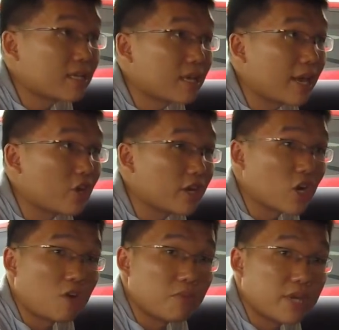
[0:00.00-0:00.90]
cannot
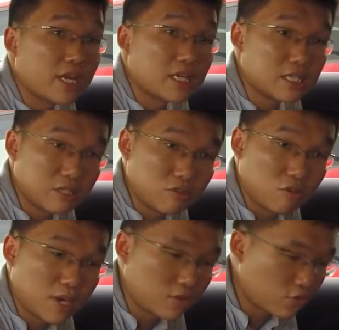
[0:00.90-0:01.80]
accommodate the
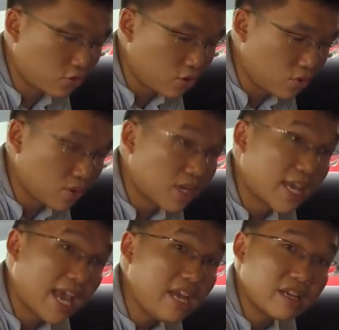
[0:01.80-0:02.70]
01. So
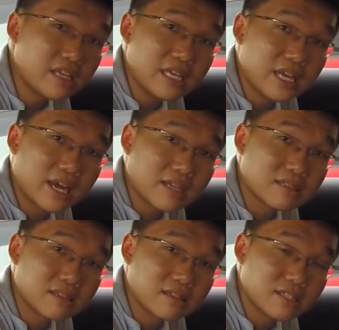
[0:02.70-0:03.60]
can the
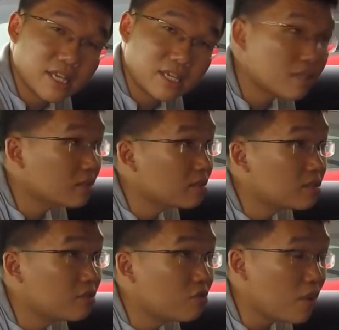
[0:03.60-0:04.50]
E-Class take the
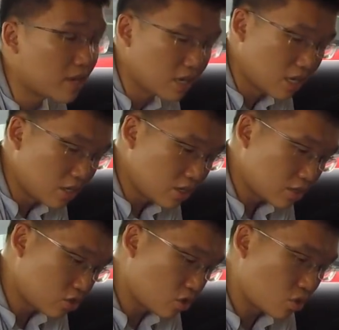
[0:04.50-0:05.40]
01?
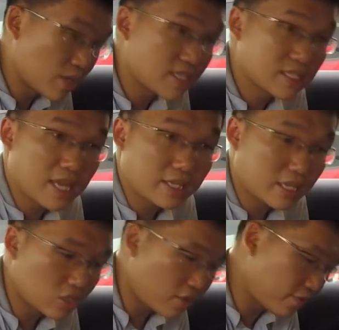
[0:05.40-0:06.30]
So let's start
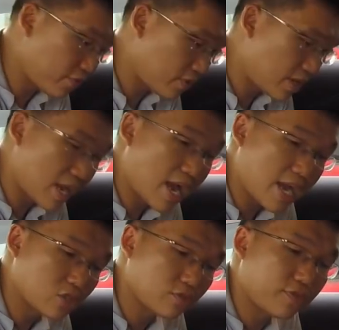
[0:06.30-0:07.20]
things off. There
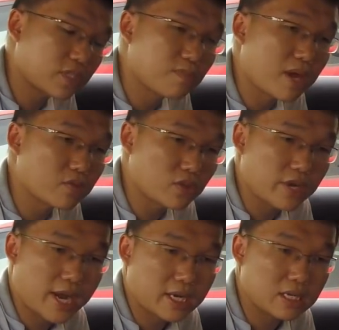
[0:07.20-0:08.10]
are ISOFIX mounts
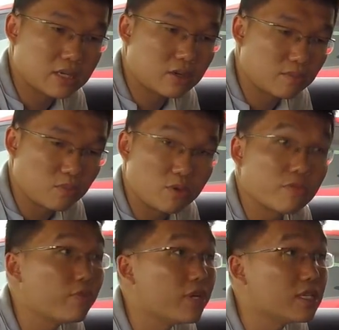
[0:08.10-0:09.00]
on
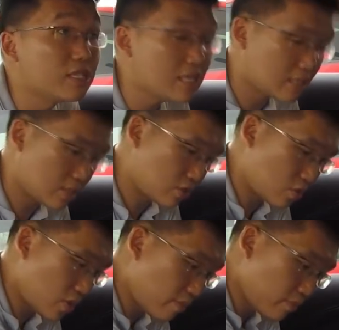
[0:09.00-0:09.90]
both rear seats.
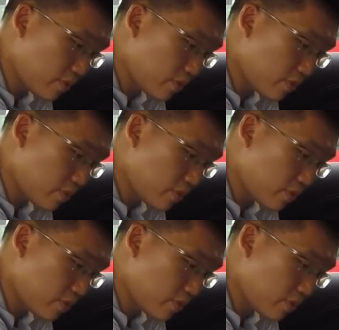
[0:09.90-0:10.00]
So